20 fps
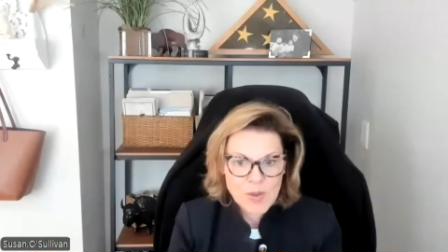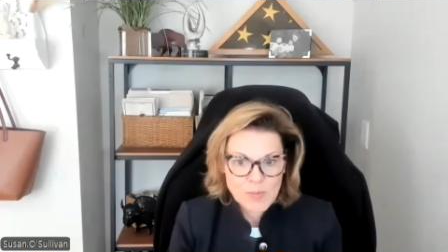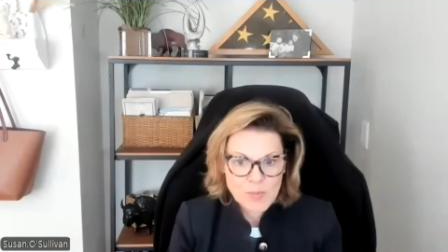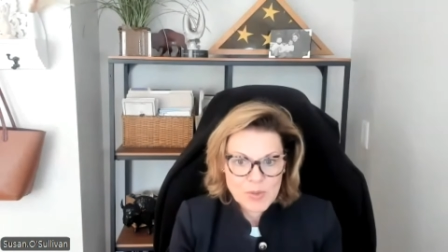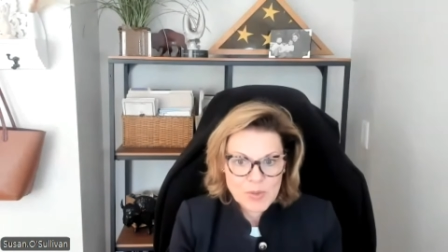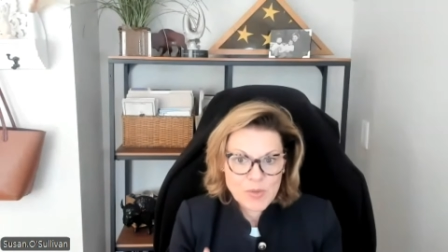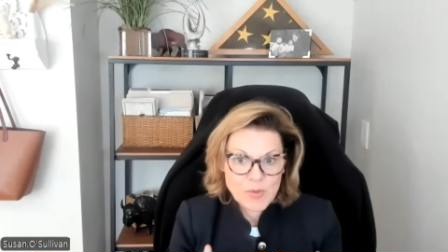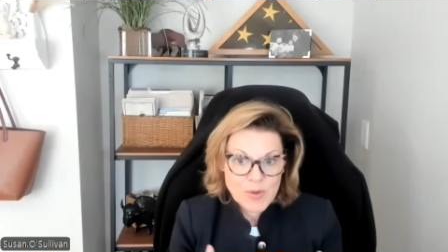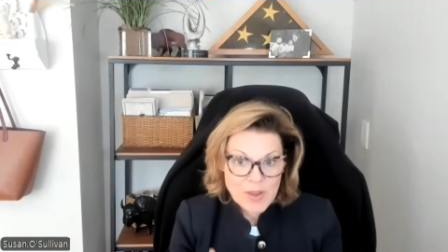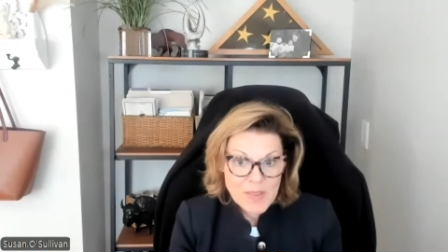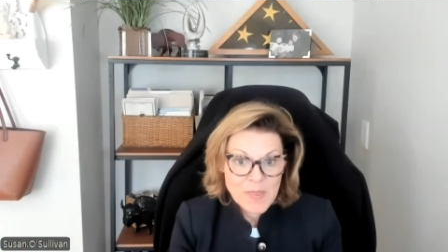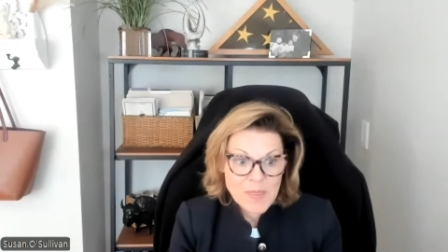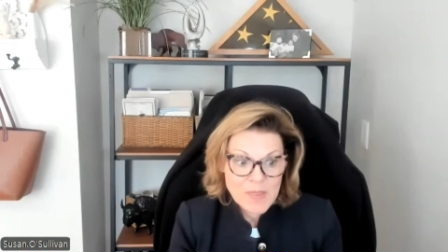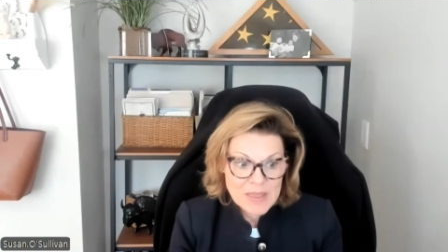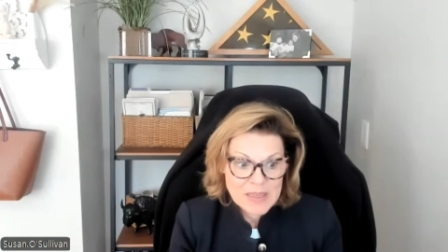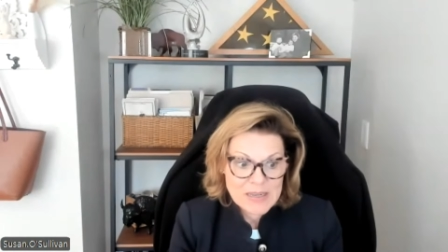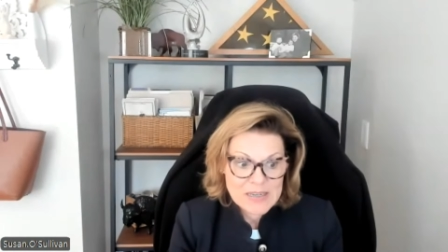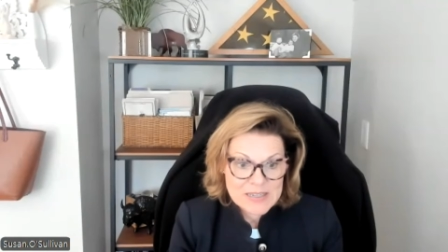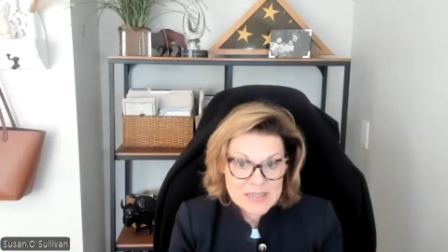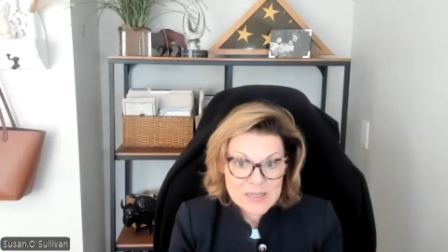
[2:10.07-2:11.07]
but they're on
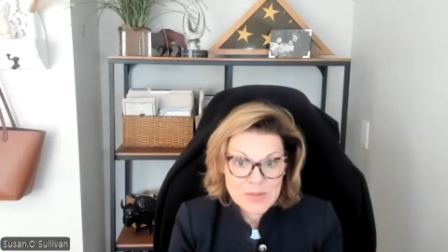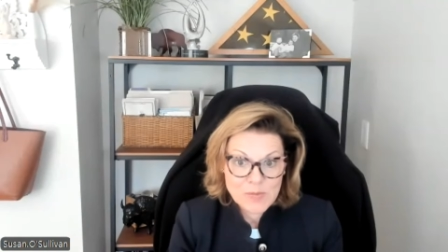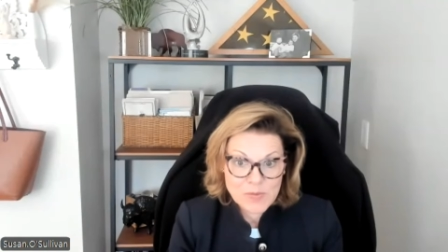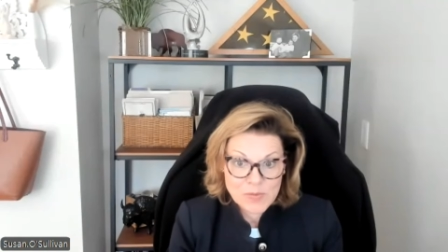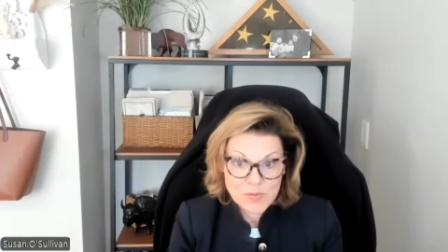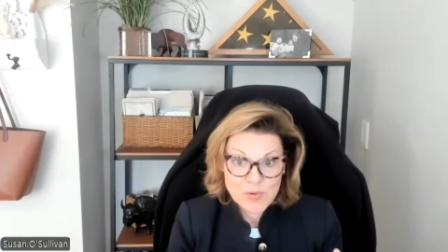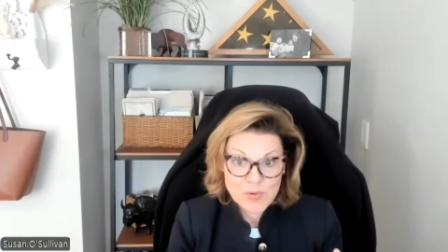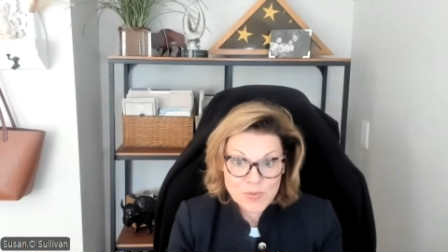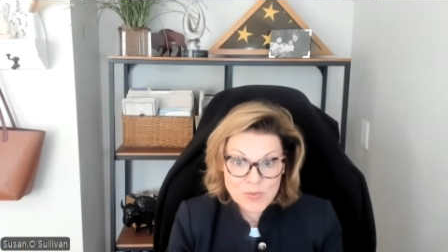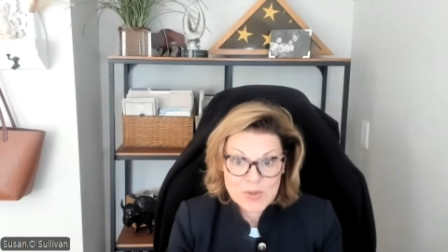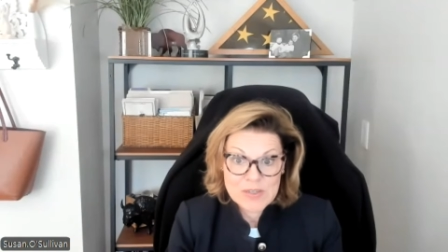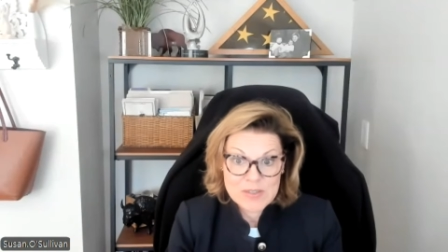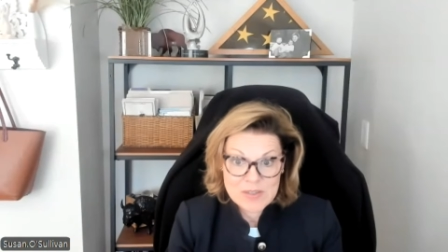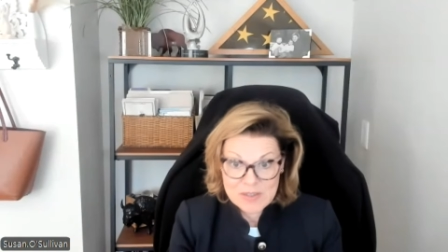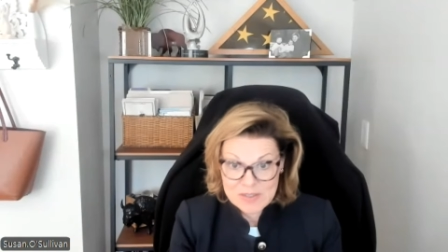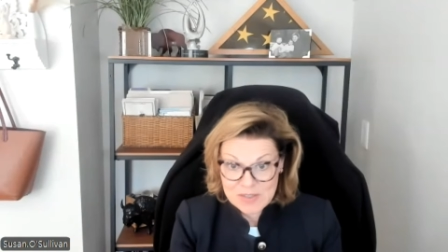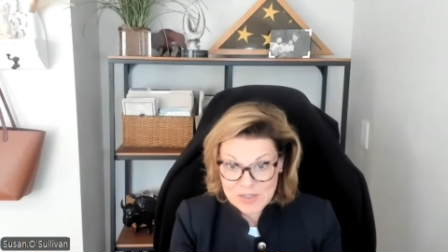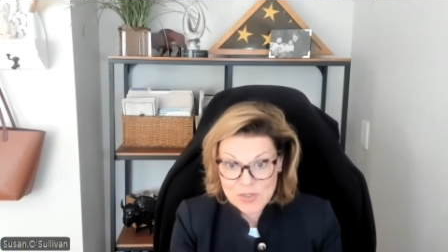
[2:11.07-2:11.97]
that team for reasons.